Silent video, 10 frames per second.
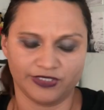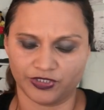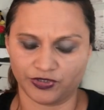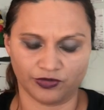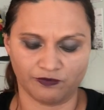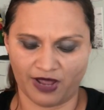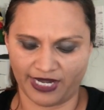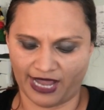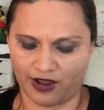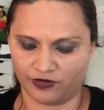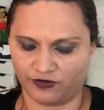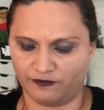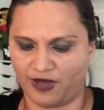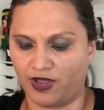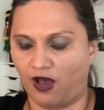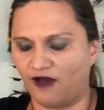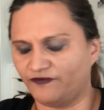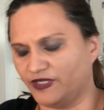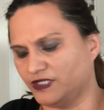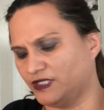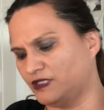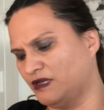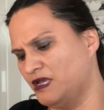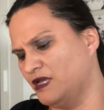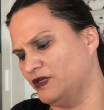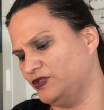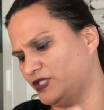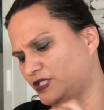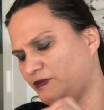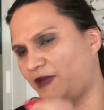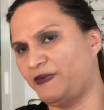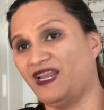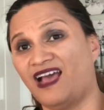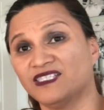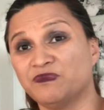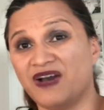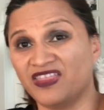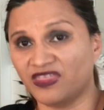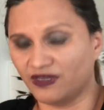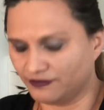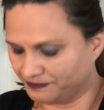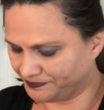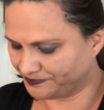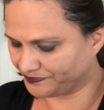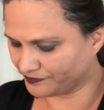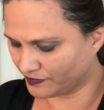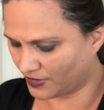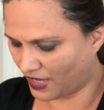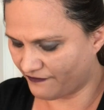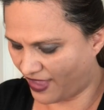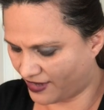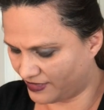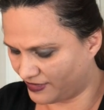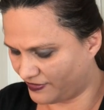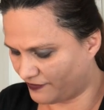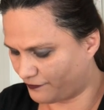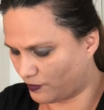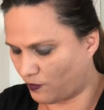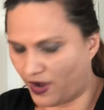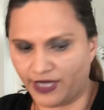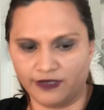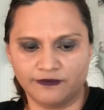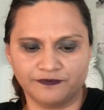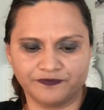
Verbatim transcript: I just took mine out of my office just maybe last month. I've had it in there for a while.